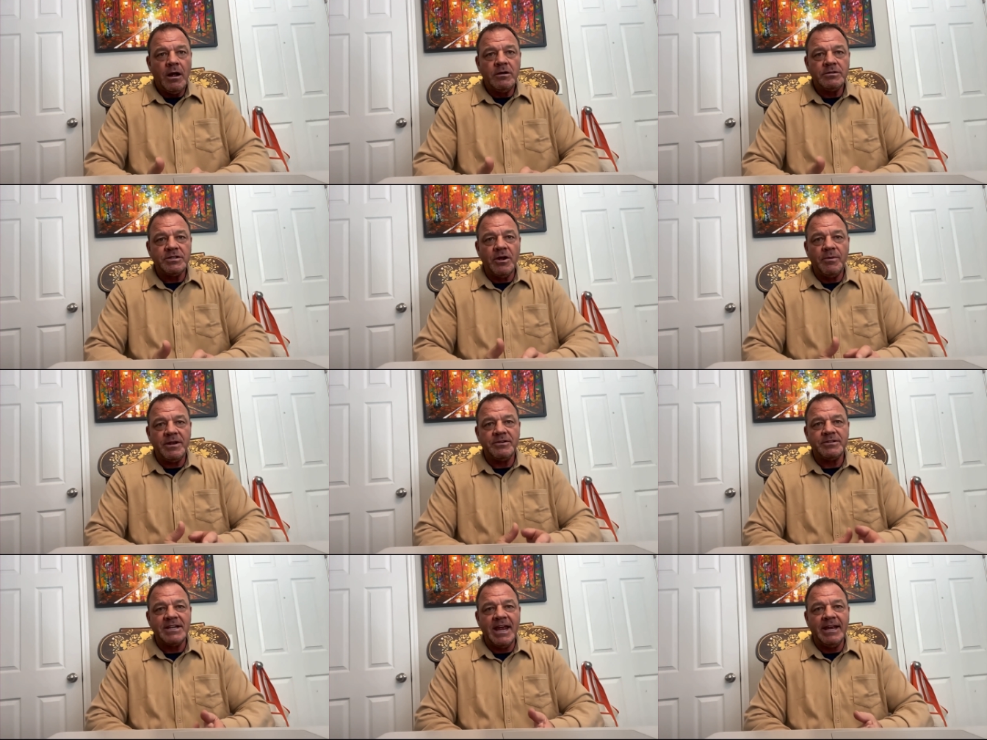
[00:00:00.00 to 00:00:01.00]
oh, so what
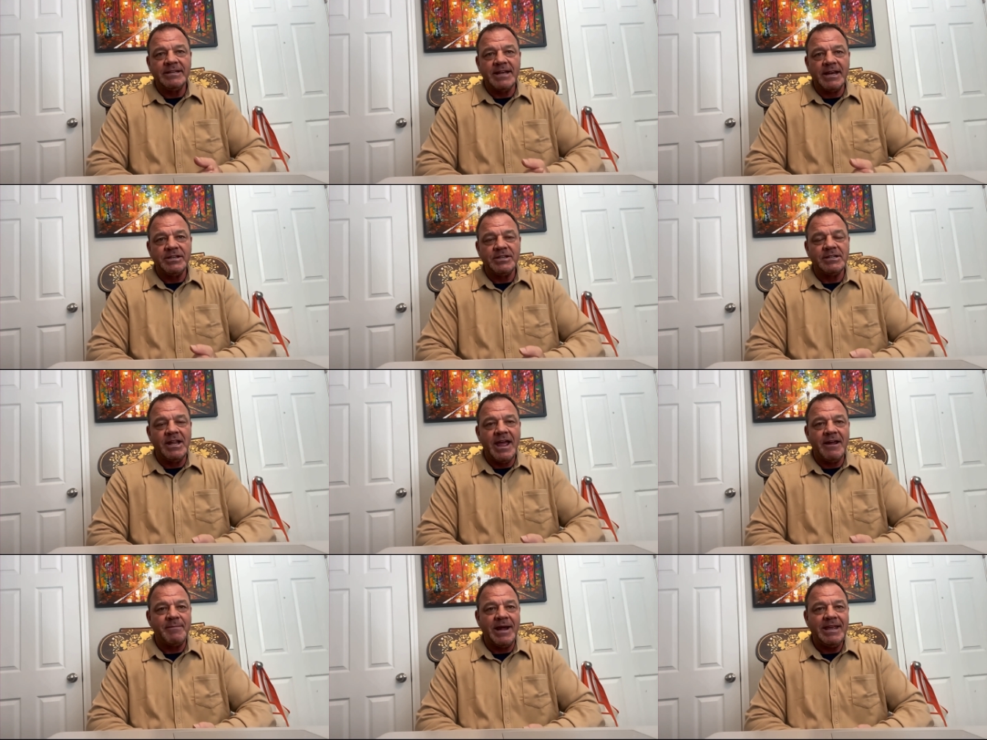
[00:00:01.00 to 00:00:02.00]
you're saying is I could just
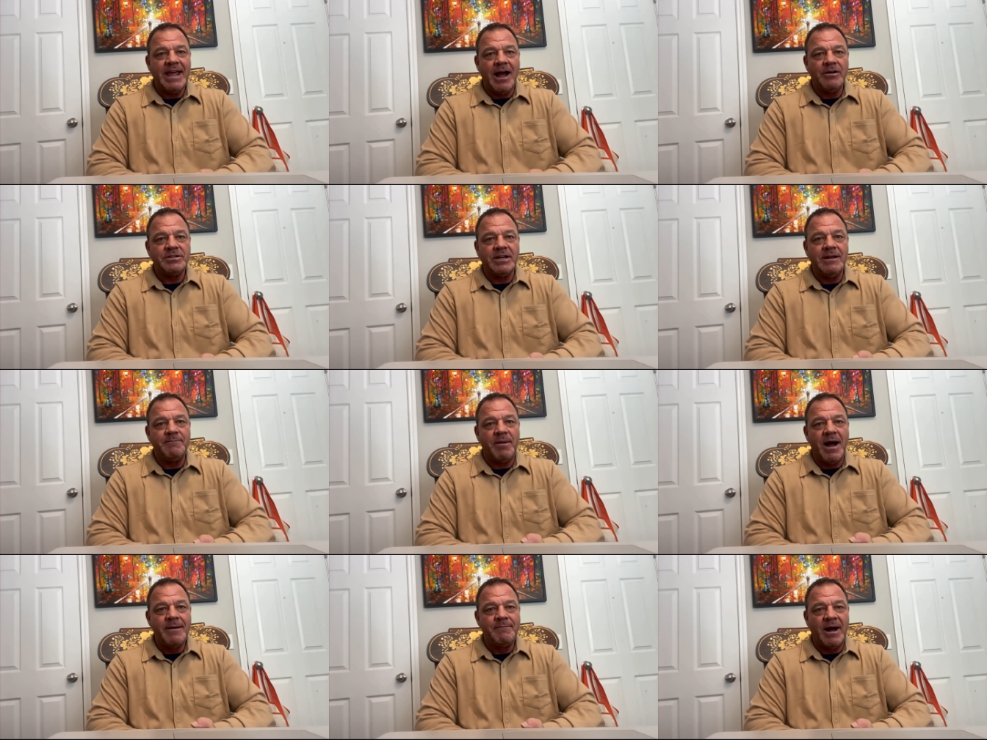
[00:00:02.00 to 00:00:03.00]
lay on my couch and eat
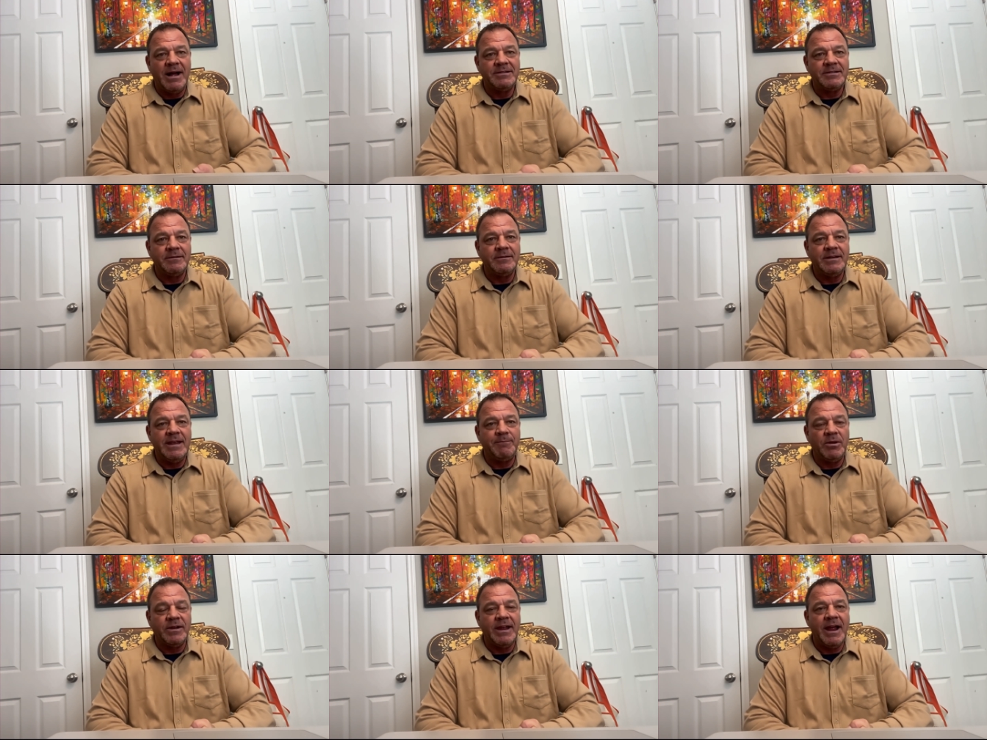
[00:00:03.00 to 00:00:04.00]
bonbons and
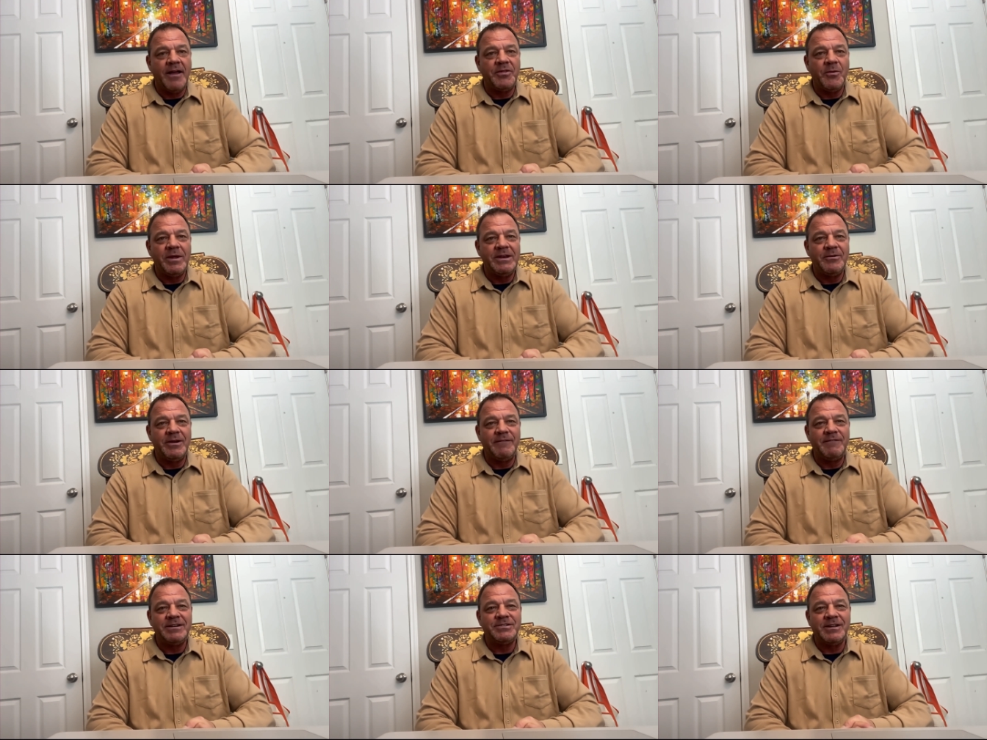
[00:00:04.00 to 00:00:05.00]
keep looking out the window and
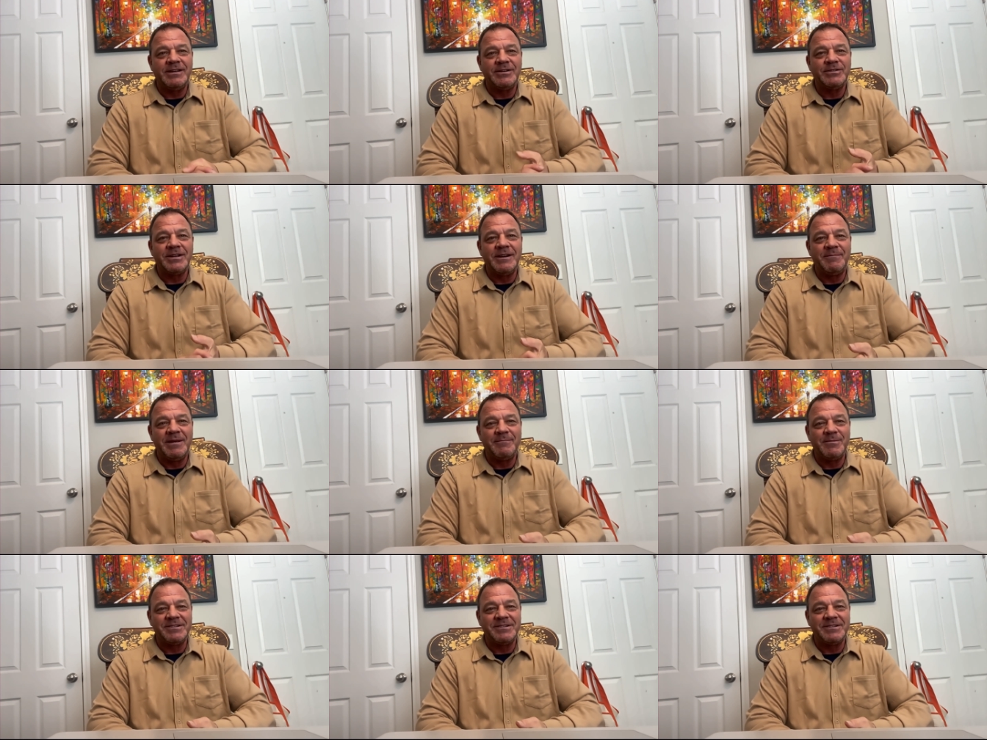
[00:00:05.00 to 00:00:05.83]
eventually there's going to be a